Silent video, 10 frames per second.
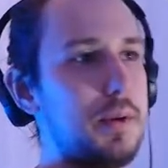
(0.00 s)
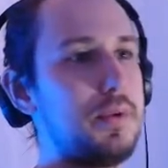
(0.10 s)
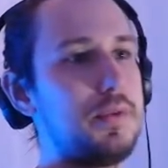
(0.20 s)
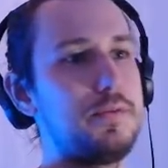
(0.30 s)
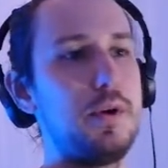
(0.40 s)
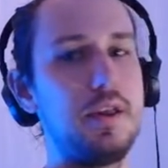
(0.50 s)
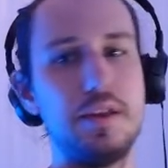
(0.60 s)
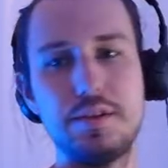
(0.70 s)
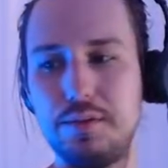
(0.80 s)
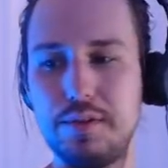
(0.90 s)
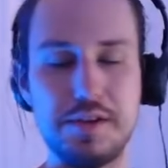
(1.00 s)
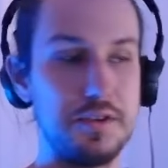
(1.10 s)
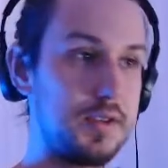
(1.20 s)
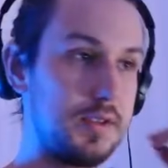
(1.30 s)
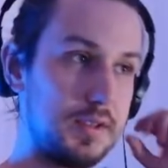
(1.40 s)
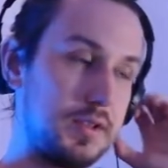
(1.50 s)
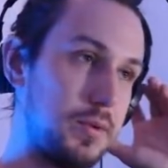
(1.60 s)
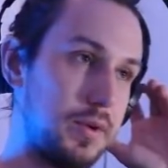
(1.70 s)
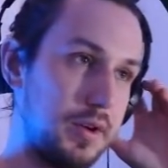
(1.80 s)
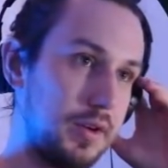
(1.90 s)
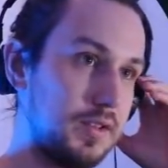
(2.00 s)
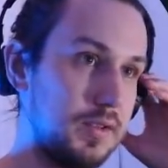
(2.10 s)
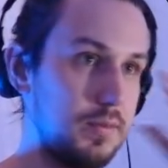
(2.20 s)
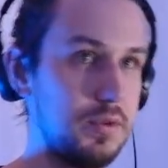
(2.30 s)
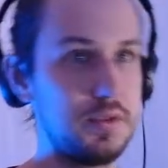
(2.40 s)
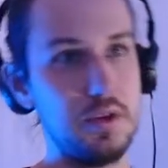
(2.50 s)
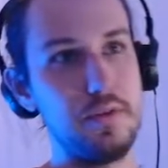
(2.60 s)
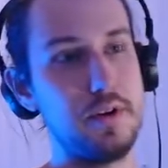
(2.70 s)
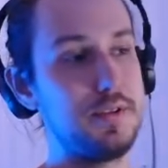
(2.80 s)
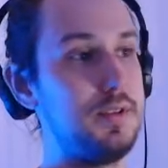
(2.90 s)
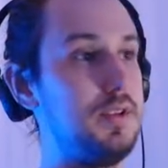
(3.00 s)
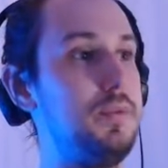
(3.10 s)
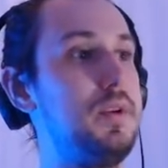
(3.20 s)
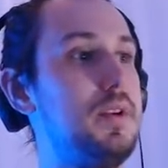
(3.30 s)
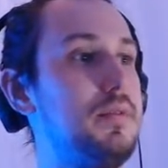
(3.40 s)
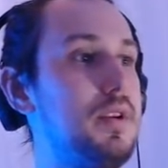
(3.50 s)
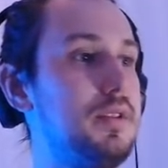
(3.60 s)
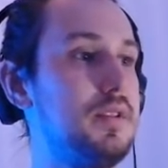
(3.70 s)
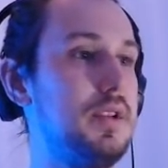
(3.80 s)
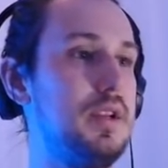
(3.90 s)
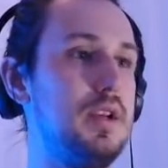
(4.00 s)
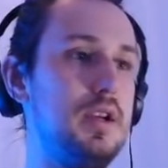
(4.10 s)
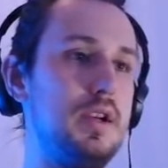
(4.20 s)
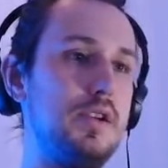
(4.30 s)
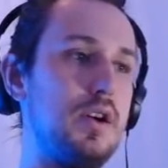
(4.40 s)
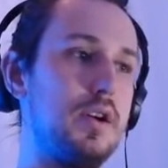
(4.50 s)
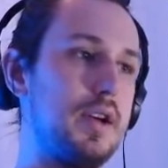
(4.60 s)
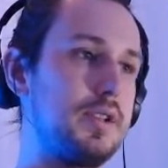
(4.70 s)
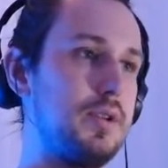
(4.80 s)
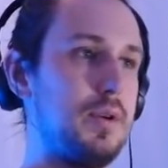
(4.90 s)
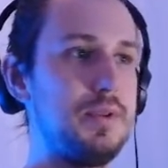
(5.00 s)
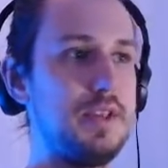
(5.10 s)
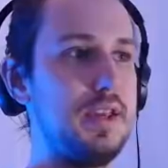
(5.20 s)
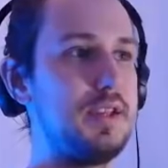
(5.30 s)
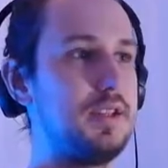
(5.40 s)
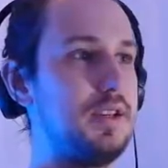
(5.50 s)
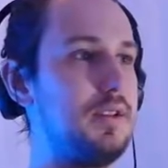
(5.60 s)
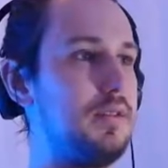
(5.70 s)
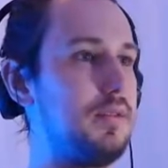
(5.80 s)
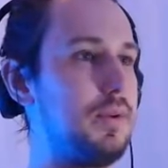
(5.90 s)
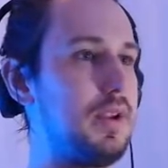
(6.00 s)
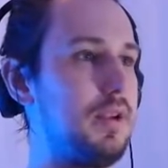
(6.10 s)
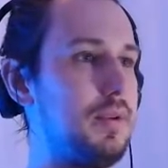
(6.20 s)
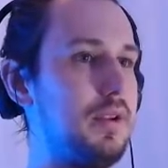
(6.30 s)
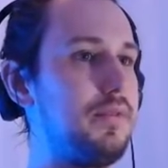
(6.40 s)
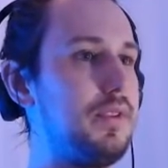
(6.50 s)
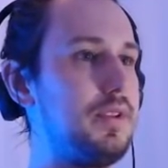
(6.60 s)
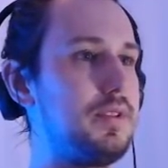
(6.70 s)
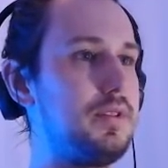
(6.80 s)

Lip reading: that we're going against 2 natures because this is where you're going to see most of, honestly, in the weekend ranked. Okay, so, I mean, easily we're getting rid of these